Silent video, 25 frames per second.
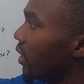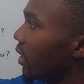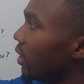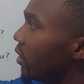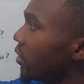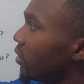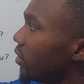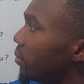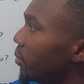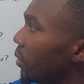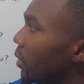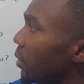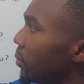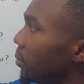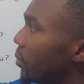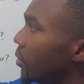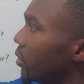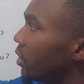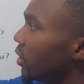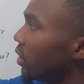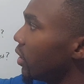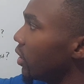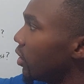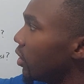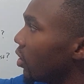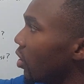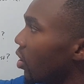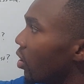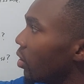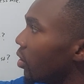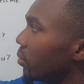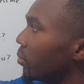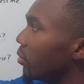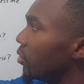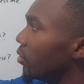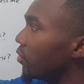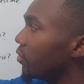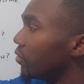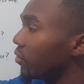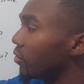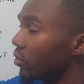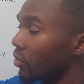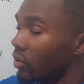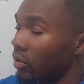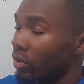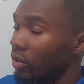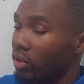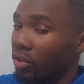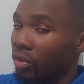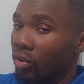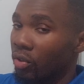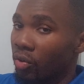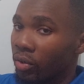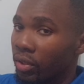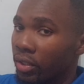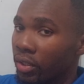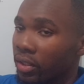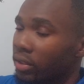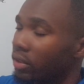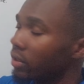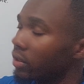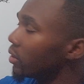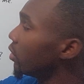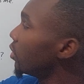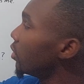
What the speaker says: this by putting not before going.